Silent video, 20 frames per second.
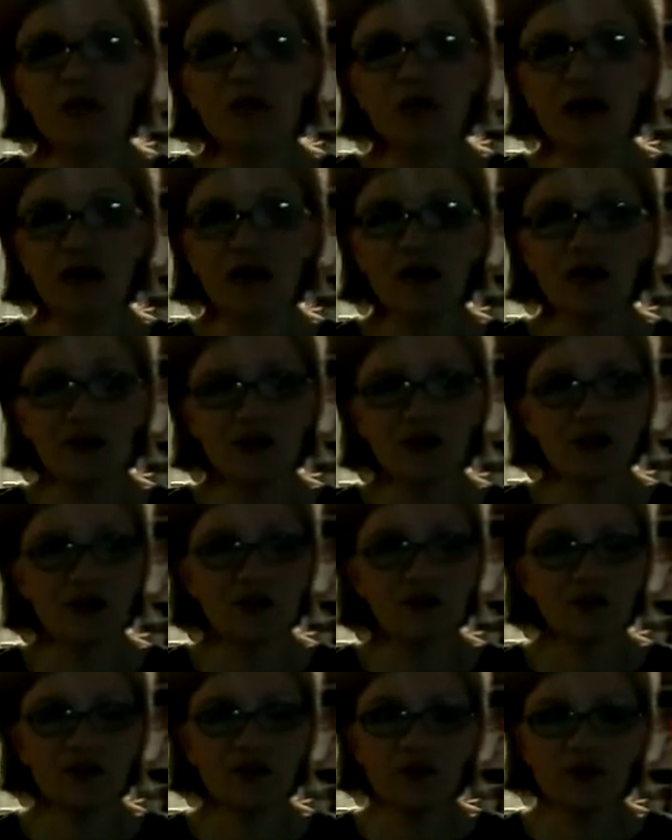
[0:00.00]
The
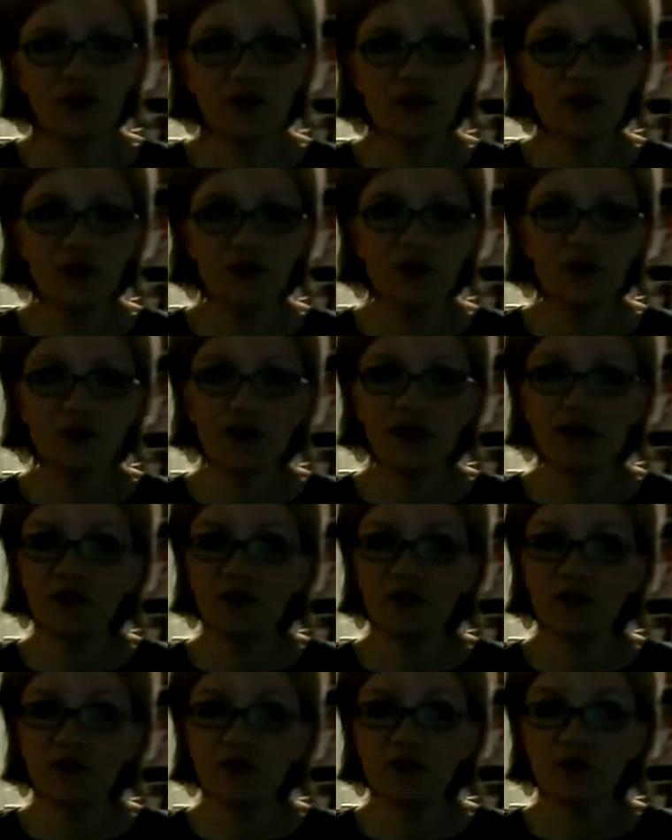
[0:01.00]
soft utility tote, great
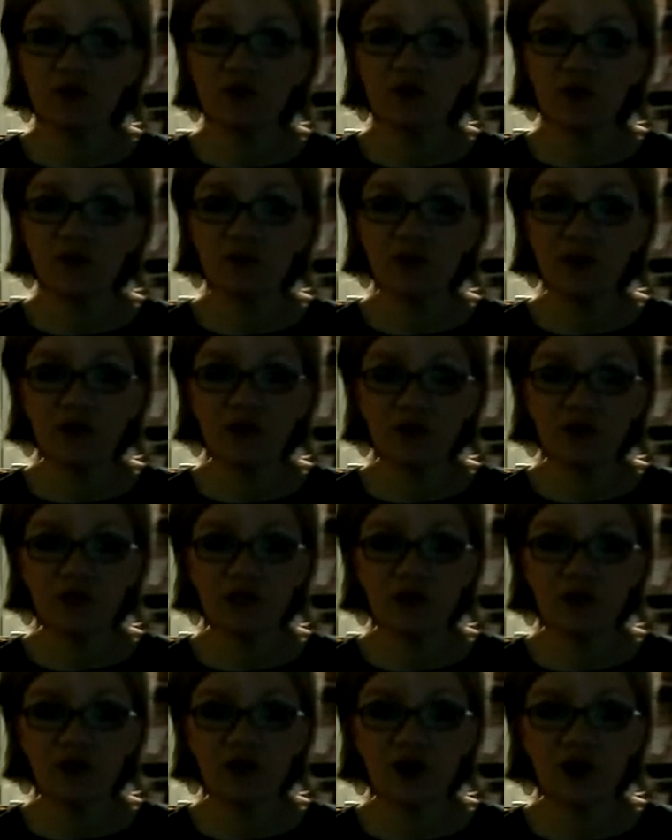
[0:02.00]
use for the
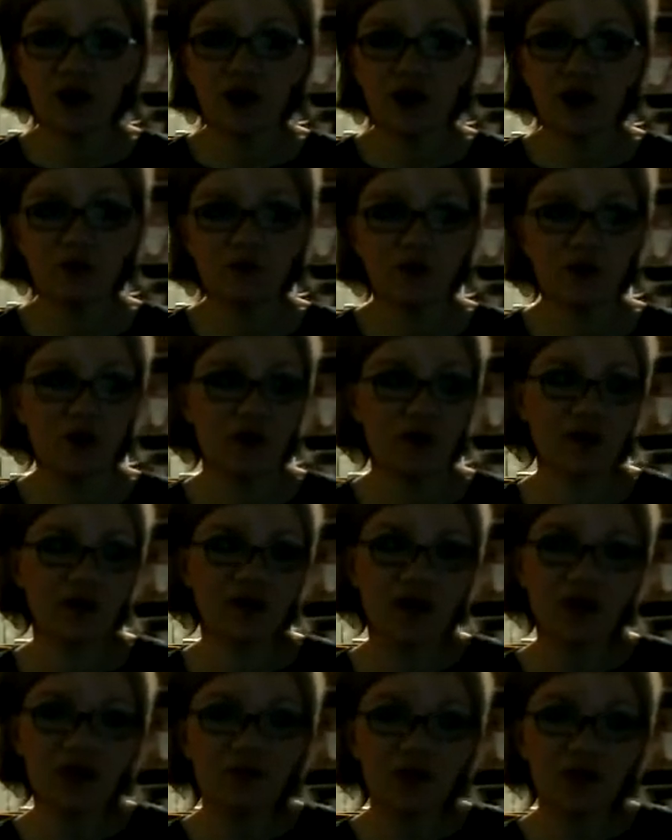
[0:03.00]
beach, going
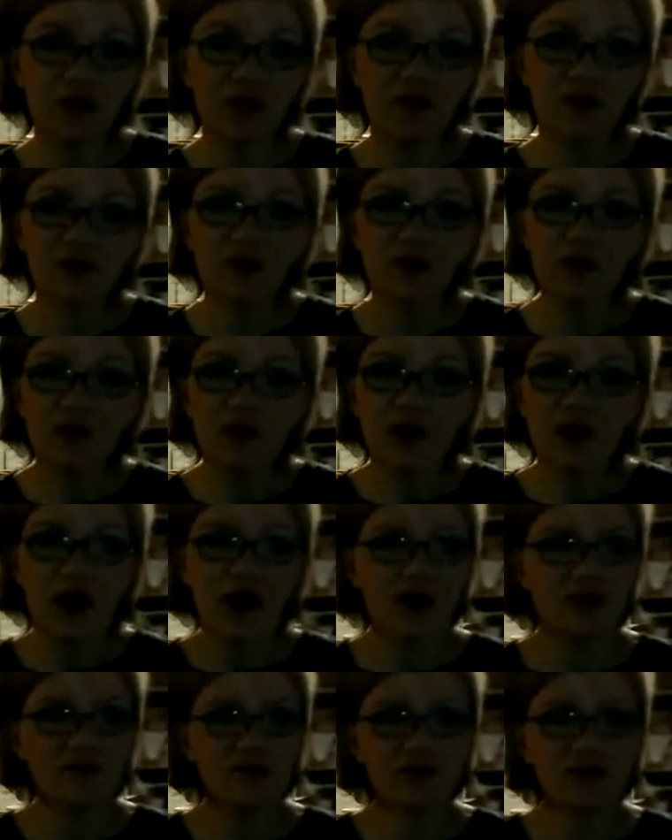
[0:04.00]
camping,
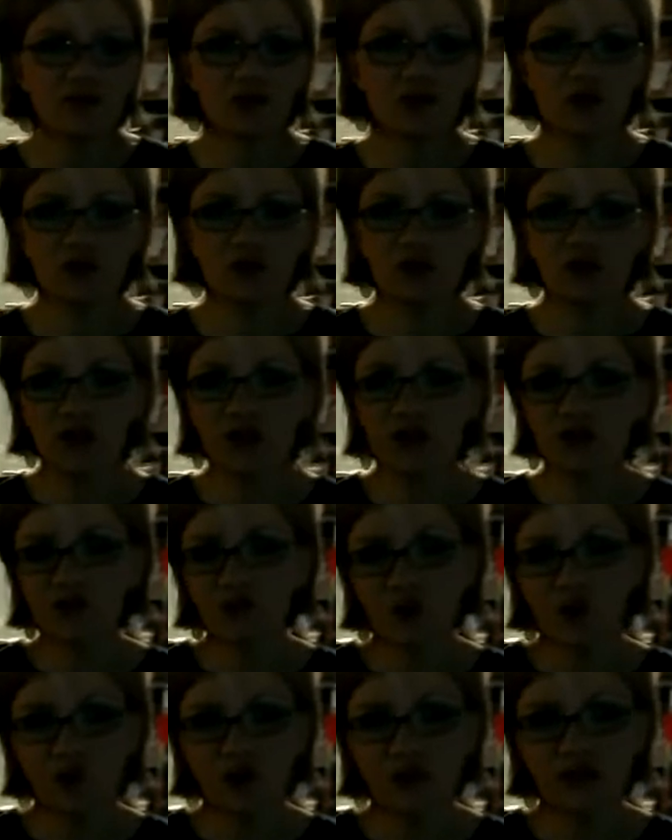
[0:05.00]
having to store a lot of
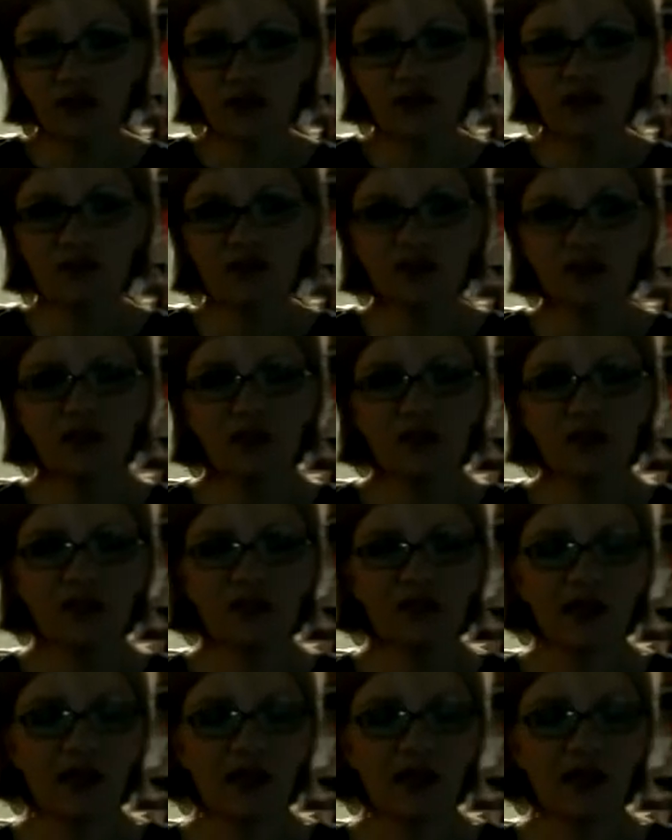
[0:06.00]
toys, in and